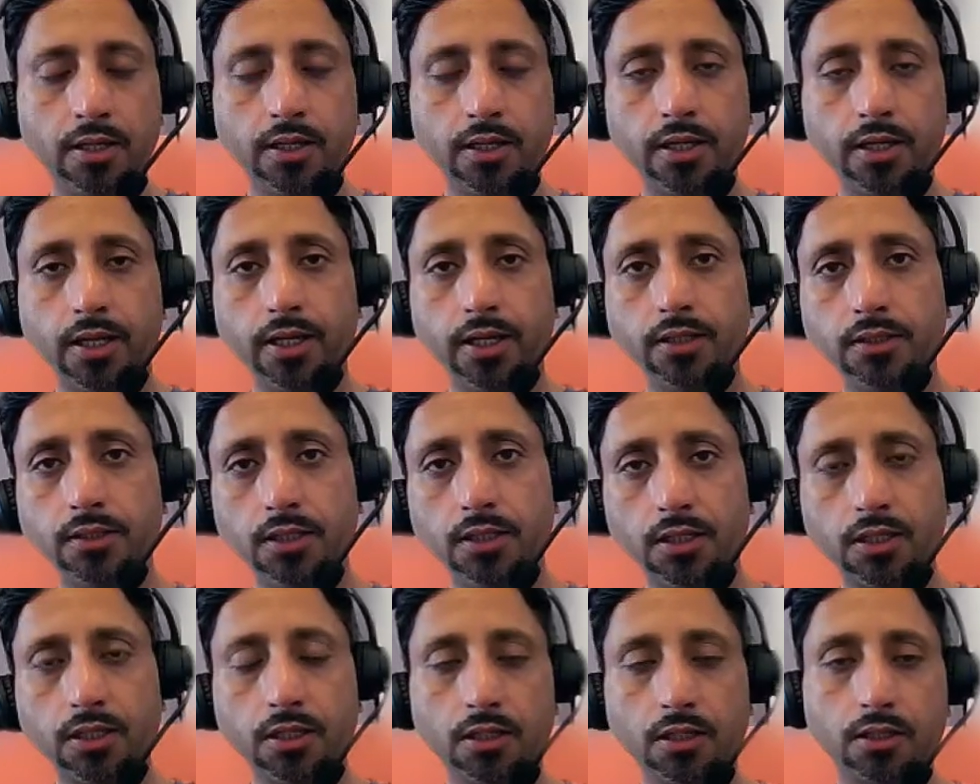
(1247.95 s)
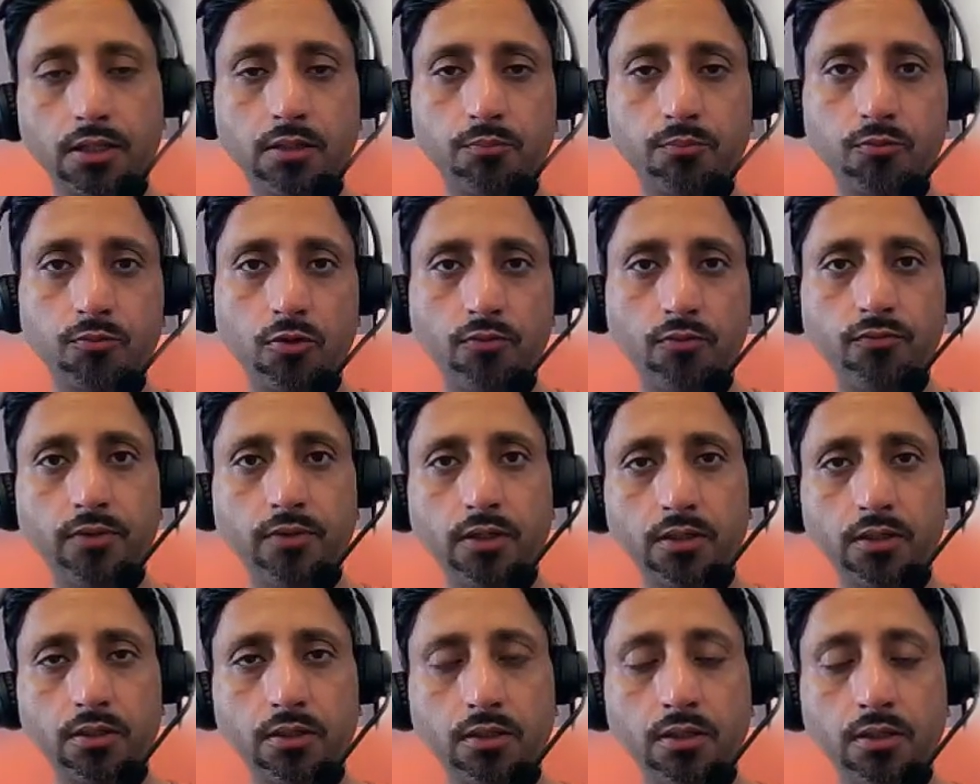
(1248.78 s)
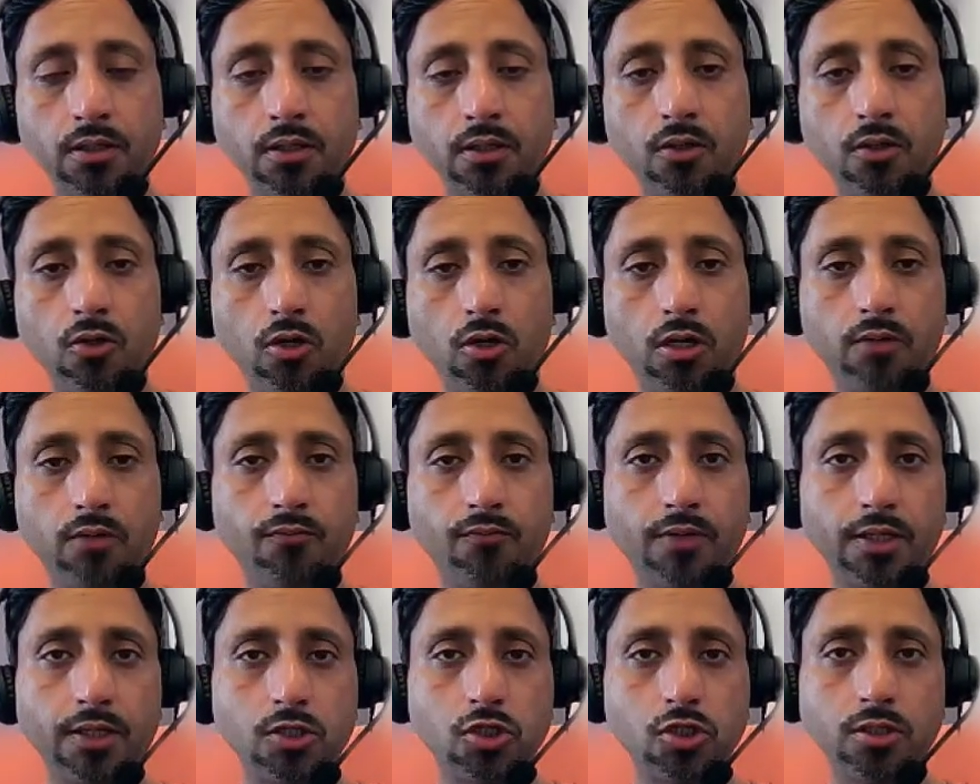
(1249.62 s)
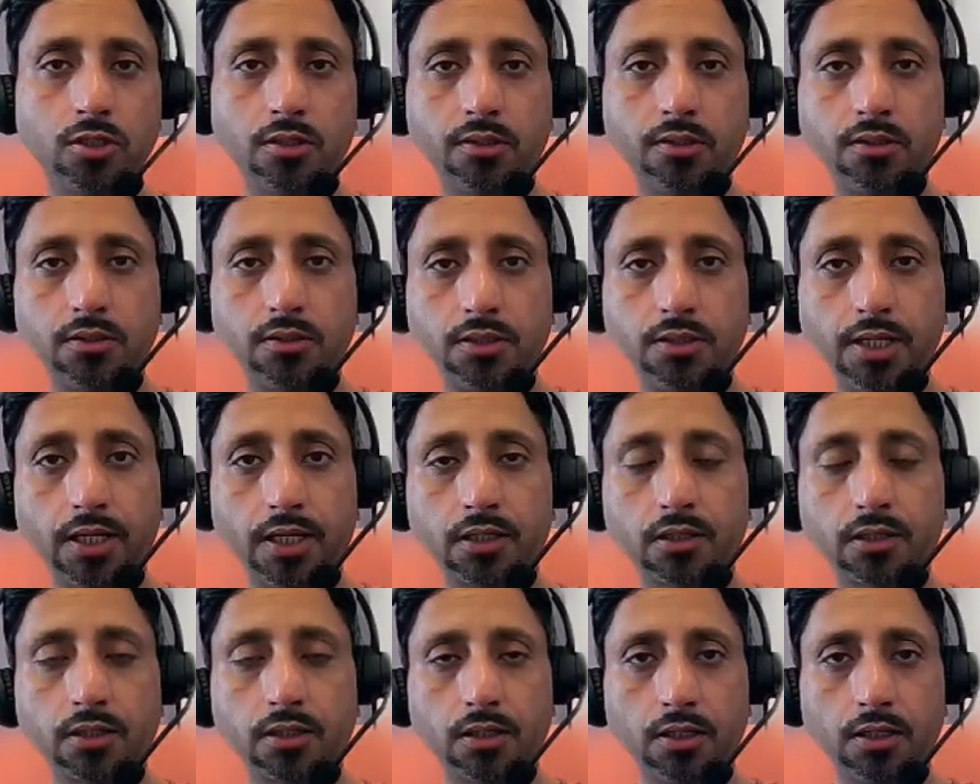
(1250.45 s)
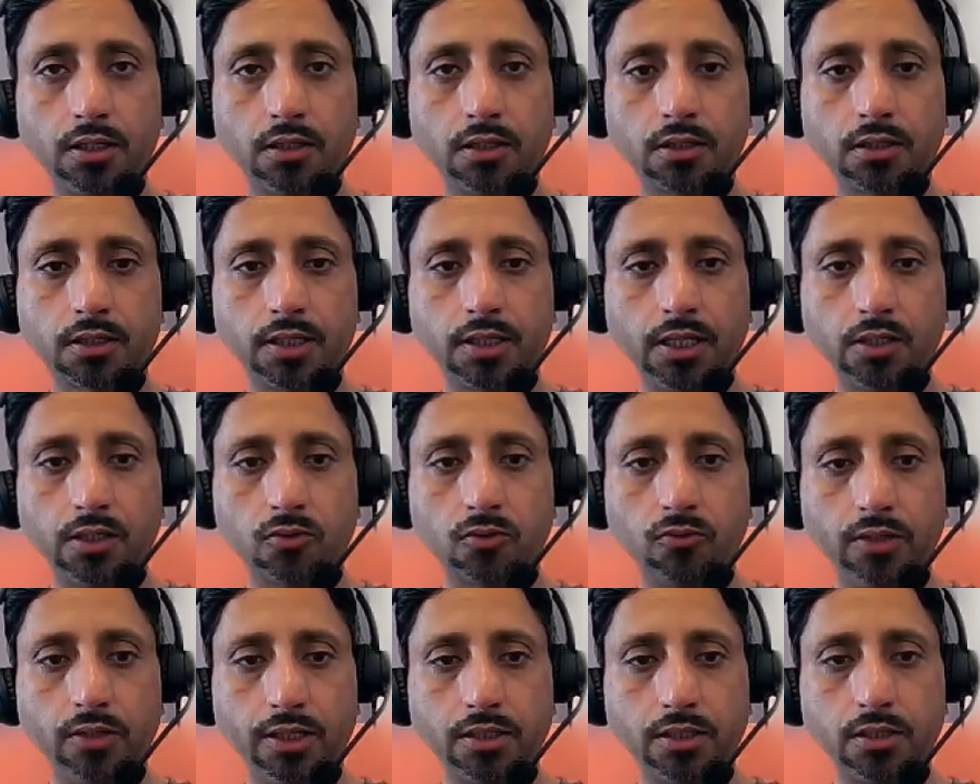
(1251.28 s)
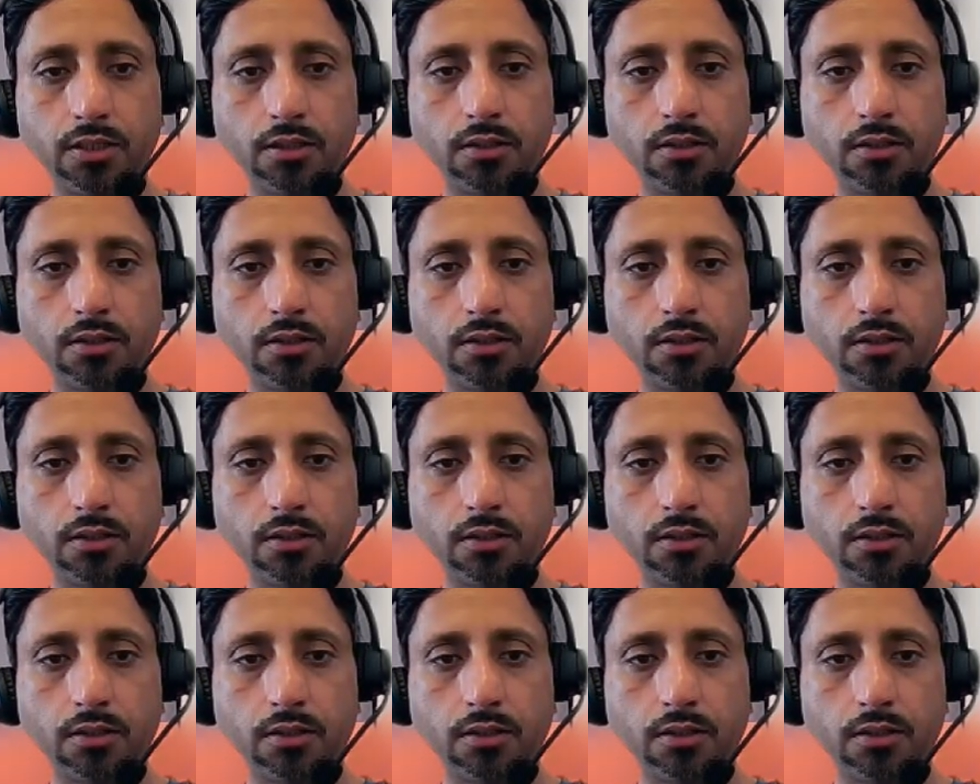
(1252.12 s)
And this is the profit on which tax is calculated.